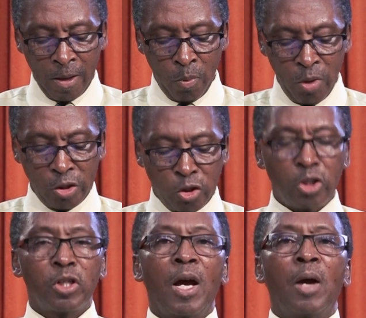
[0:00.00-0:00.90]

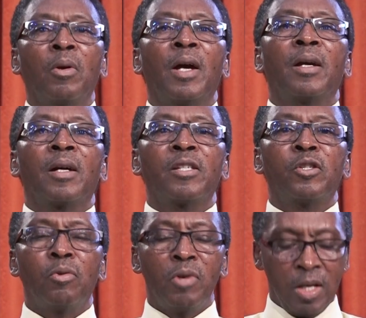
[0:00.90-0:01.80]
which I would like us
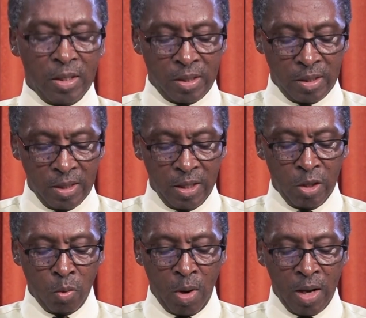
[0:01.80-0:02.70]
to read
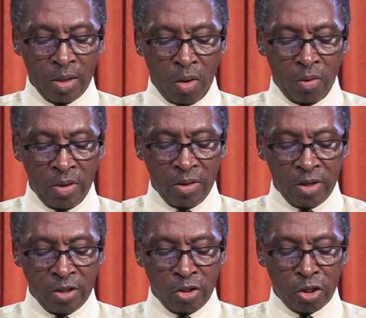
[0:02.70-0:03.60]
in 1
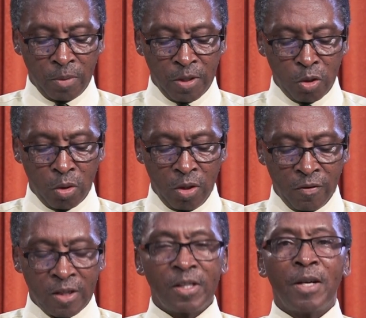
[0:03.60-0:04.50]
Corinthians chapter 12,
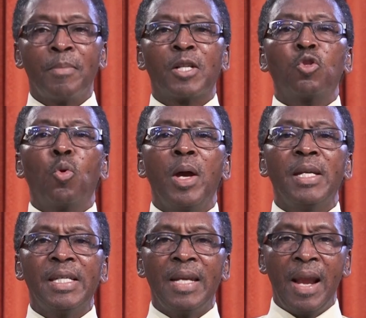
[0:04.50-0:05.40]
verse number
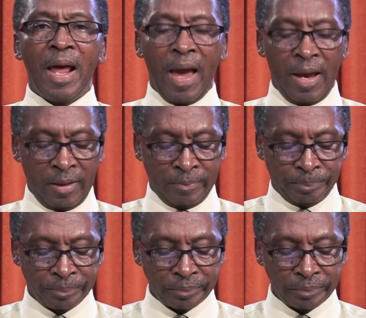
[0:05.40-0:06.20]
29.